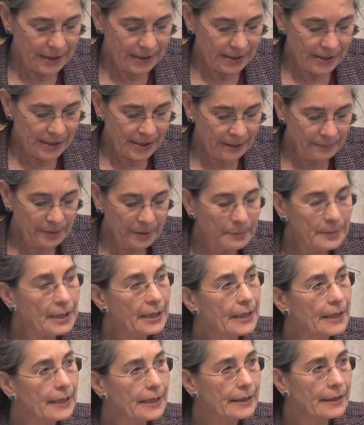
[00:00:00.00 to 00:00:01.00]

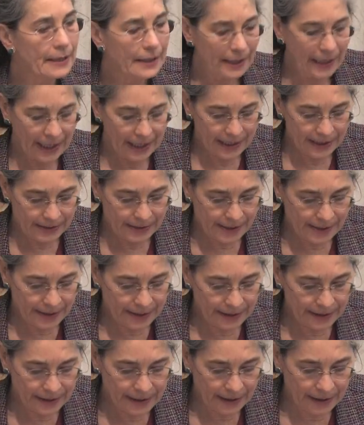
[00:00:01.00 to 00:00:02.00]
supplementing and
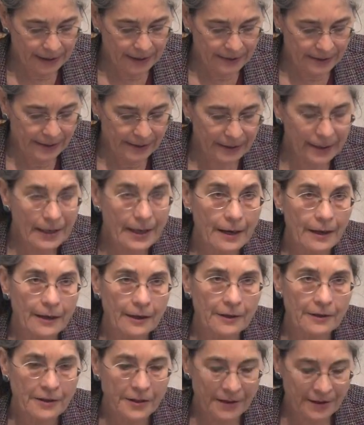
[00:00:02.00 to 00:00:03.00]
enhancing diets and
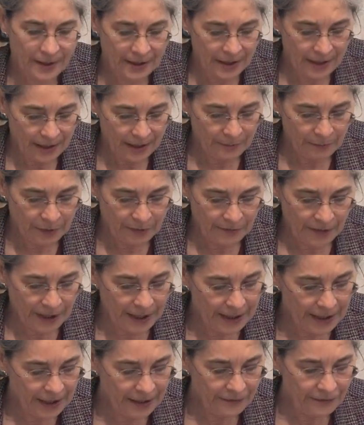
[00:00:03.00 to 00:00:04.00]
health,
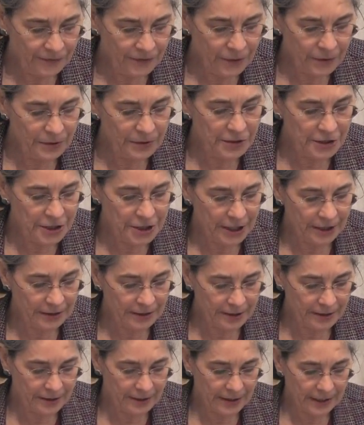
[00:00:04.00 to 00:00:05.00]
providing food,
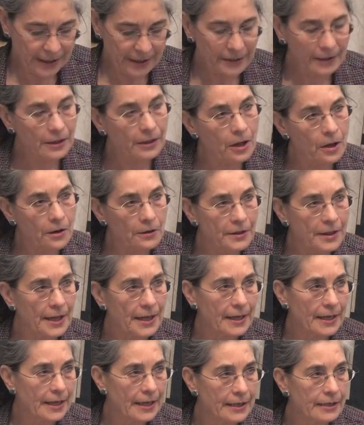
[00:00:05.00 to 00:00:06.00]
shelter, and
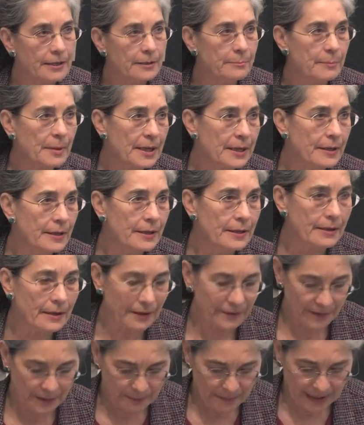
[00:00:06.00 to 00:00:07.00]
clothing independent
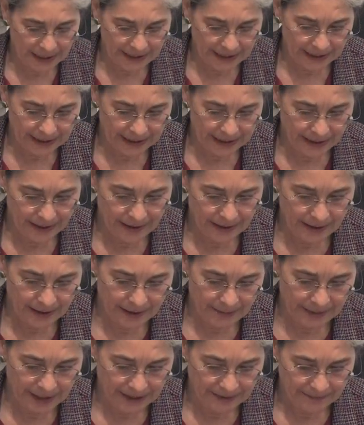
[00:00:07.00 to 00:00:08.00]
of the money
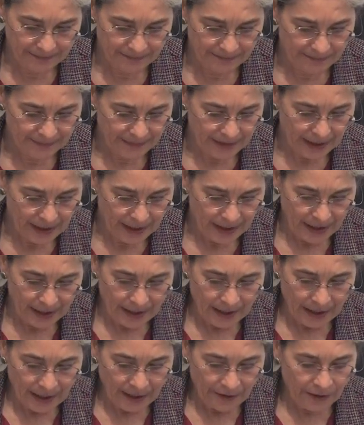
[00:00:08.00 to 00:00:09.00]
economy.
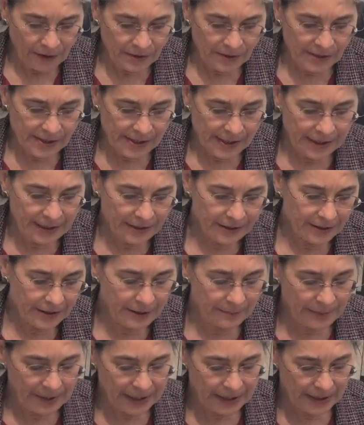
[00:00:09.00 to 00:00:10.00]
Those
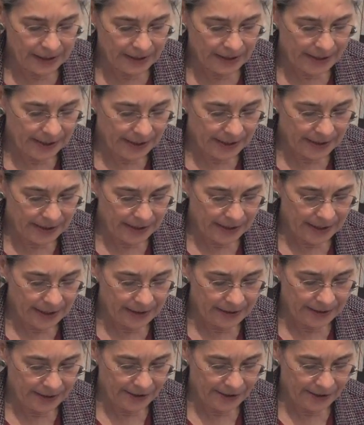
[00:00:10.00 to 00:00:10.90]
interdependencies can